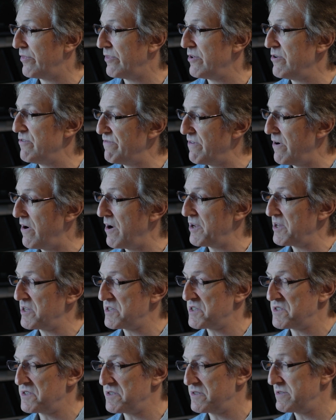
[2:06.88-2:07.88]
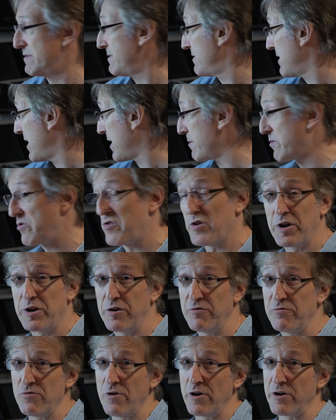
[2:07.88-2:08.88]
The Euphonics that I'm
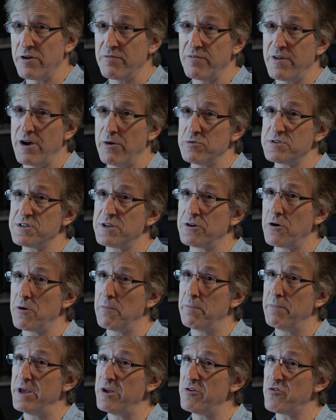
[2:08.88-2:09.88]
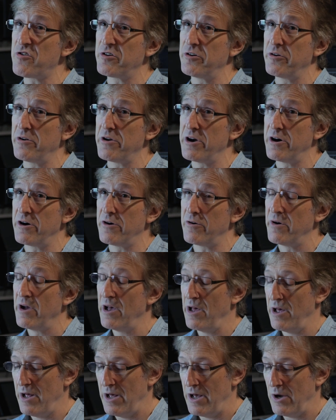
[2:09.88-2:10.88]
sitting in front of, that was in our B studio,
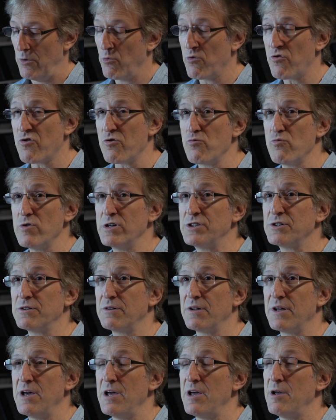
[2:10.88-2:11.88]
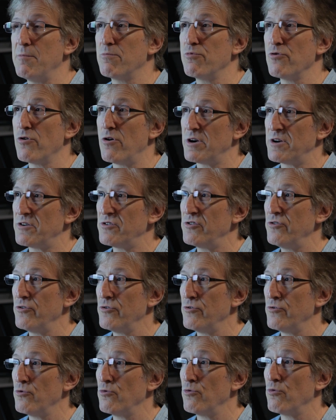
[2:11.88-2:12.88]
was originally brought
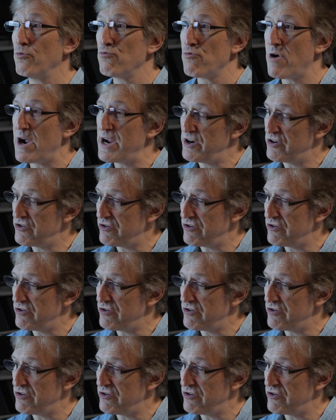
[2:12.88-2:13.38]
to Right